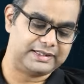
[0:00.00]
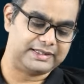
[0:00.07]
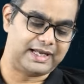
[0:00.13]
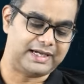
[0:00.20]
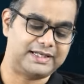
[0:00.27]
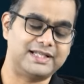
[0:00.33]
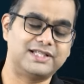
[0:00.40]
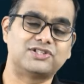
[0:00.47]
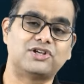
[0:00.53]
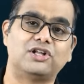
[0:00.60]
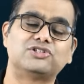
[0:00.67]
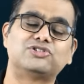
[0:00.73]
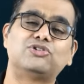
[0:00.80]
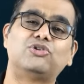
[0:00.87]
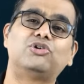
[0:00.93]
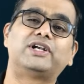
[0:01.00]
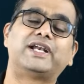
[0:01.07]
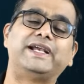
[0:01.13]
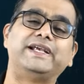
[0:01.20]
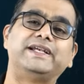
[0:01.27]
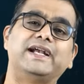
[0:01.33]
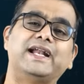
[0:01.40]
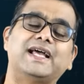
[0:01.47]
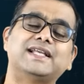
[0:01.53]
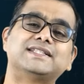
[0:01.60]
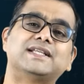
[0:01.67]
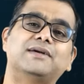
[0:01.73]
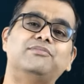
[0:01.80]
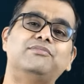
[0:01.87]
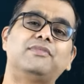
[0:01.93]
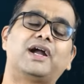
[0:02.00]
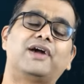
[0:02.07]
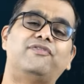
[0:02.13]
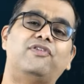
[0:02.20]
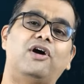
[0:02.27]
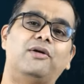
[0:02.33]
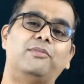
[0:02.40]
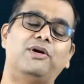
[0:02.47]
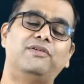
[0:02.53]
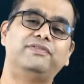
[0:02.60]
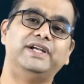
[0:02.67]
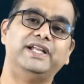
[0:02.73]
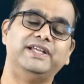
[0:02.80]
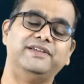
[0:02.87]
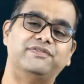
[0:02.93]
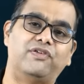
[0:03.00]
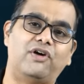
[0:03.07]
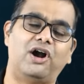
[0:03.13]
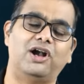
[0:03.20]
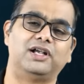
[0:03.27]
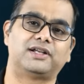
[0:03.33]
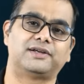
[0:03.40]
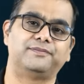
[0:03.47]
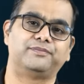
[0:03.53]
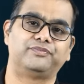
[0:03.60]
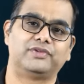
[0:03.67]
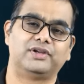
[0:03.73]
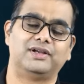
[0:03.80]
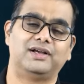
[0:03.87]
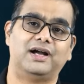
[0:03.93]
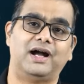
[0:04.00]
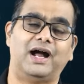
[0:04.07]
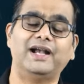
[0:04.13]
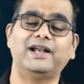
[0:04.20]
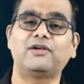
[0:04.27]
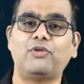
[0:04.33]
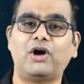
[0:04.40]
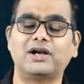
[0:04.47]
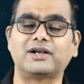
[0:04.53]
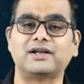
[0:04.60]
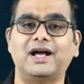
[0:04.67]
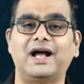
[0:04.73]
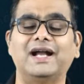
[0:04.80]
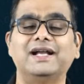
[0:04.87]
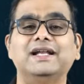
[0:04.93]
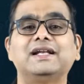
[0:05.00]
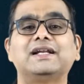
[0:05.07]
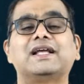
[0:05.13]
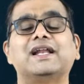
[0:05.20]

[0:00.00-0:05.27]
that is also treated as some form of default. Under what? Under